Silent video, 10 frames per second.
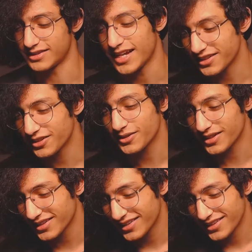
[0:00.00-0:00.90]

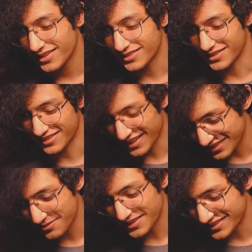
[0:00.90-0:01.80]
Nintendo, decided
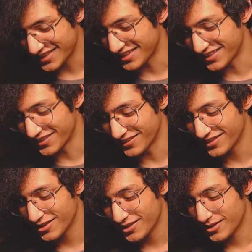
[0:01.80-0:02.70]
to be Nintendo.
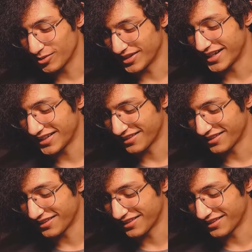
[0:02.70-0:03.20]
We're getting